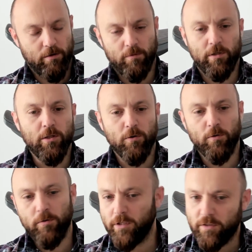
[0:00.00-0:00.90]
We
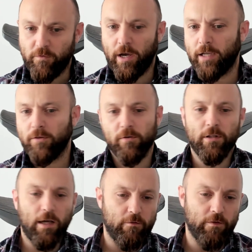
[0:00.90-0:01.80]
knew this factory,
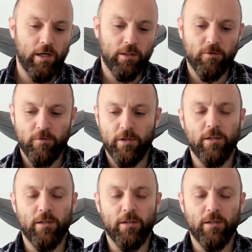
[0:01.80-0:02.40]
that factory,